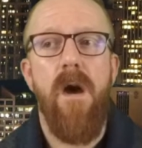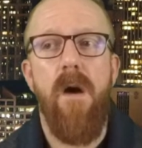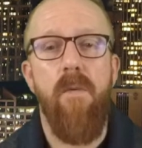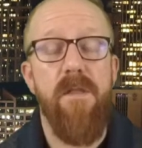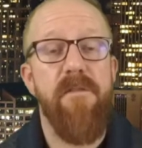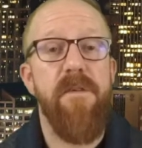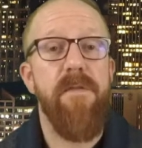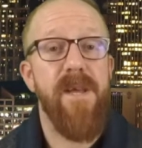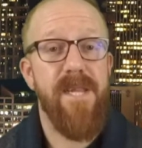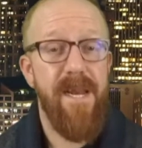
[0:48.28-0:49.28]
Uh, one of the
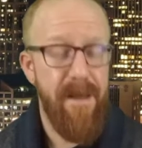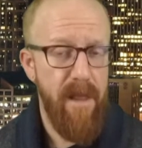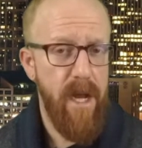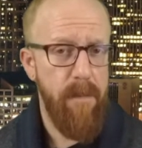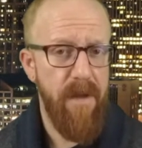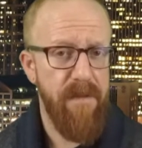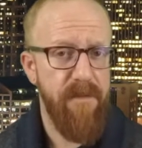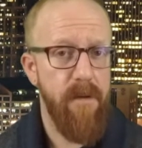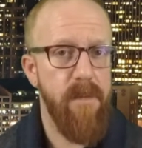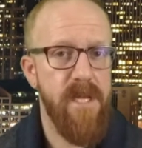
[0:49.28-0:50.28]
few things I did like about
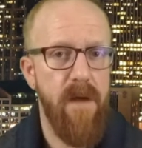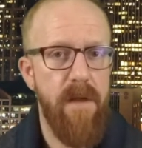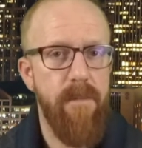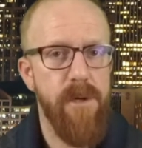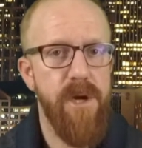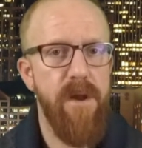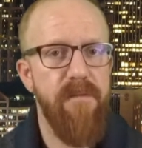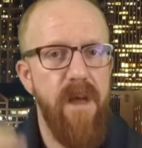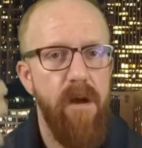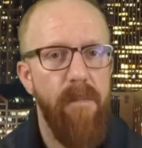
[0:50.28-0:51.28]
the film is how they
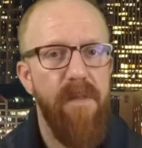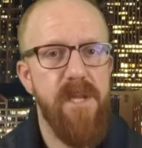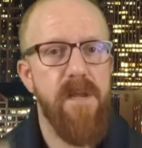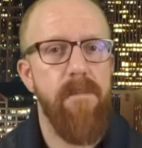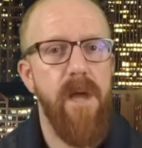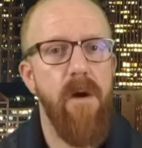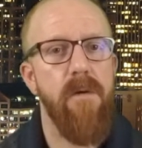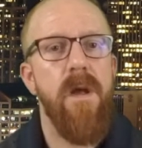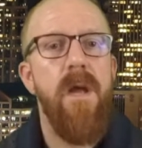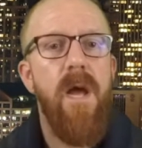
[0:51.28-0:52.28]
portrayed Venom and the
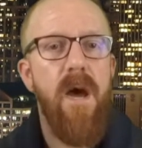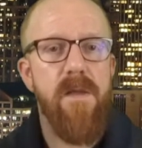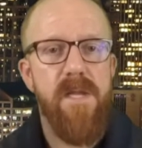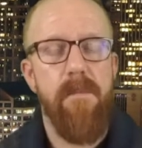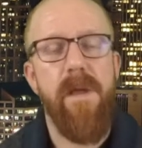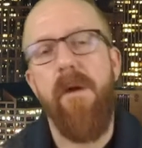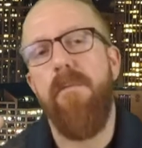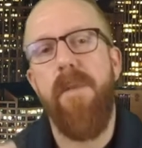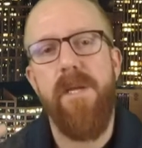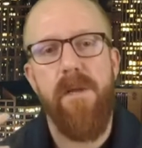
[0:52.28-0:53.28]
symbiote, how the
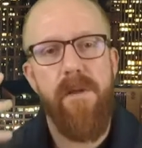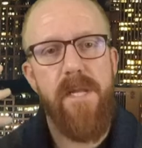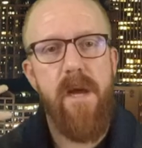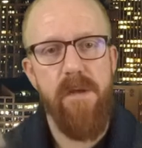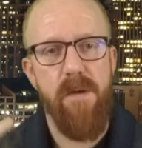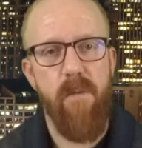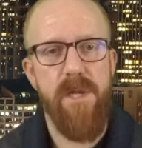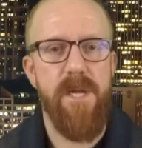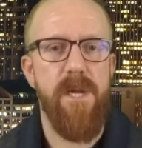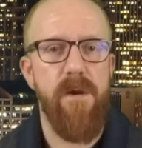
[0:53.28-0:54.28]
symbiote basically tells him
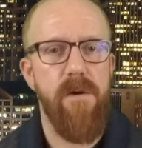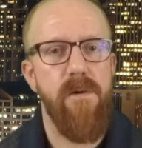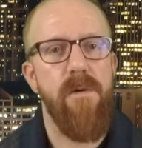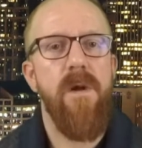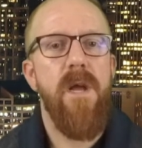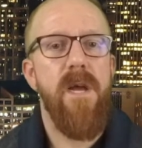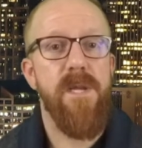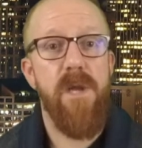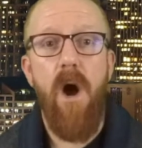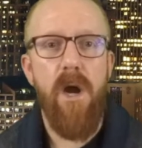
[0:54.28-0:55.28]
what to do,
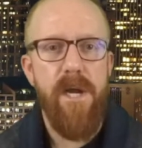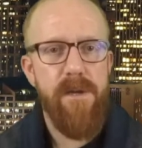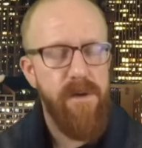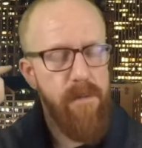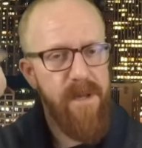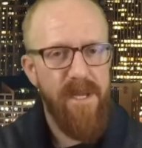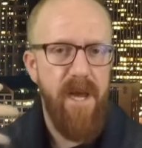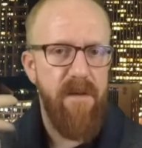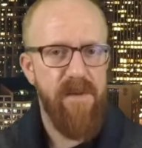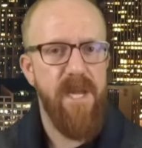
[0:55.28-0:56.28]
is talking to him
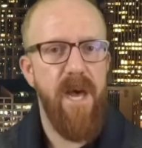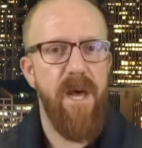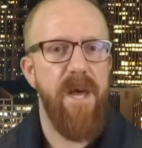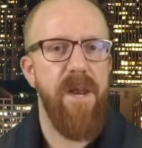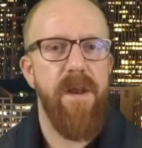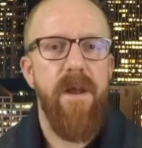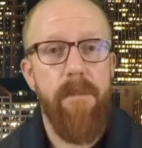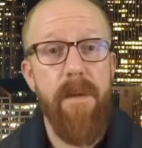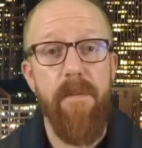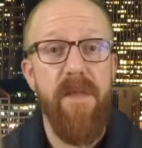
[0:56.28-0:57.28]
inside of his head. And
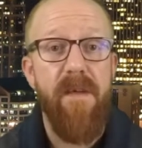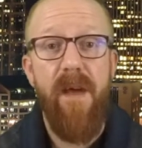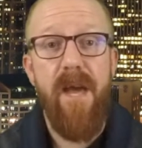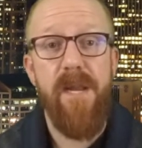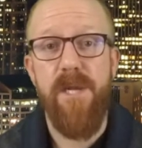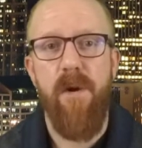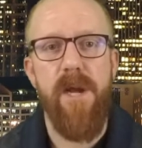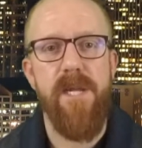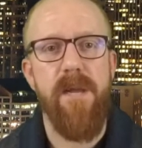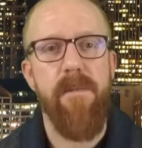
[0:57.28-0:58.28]
people think that Eddie's
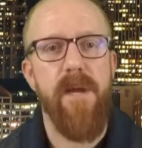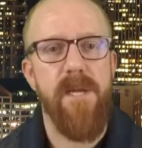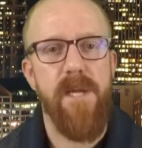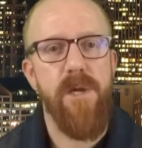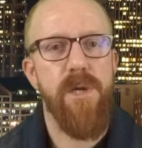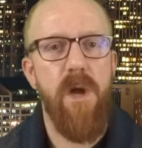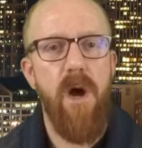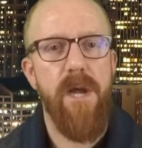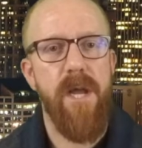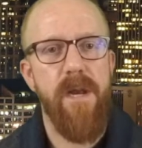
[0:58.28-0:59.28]
crazy because he's just
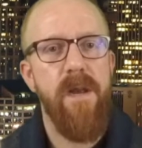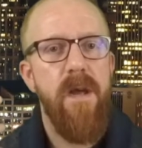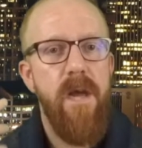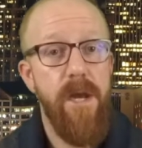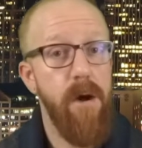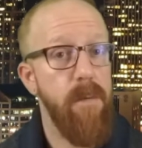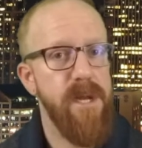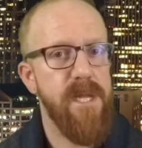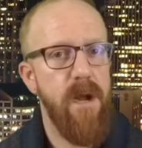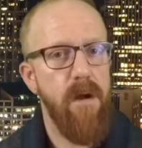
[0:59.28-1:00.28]
talking and
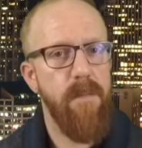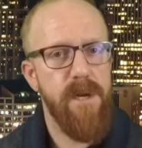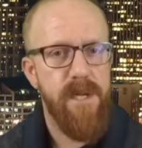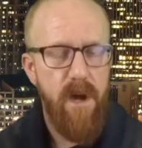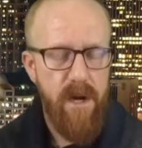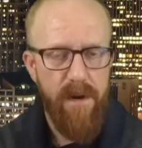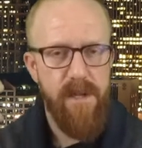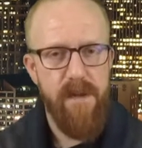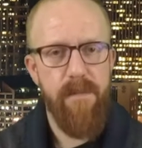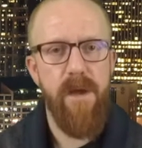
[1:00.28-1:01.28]
nobody's there, but he's talking to
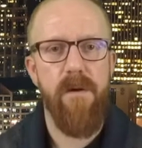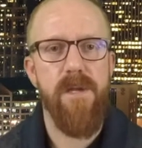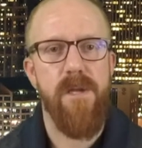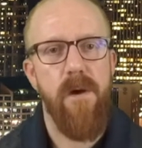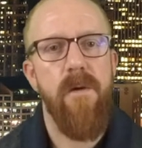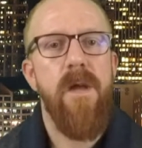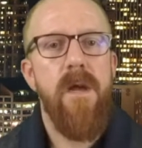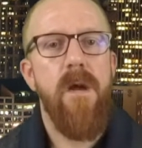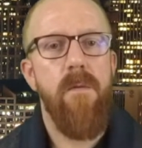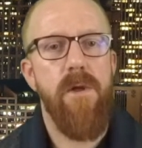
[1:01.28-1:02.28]
the symbiote. So
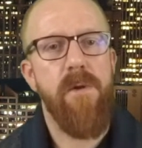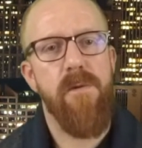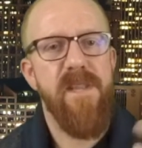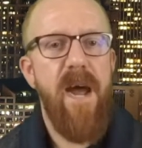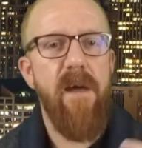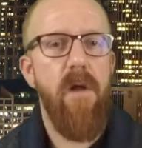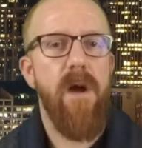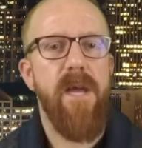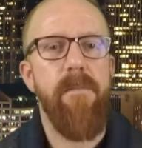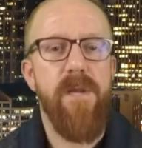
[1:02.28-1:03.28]
really cool
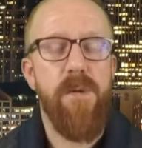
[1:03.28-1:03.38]
dialogue in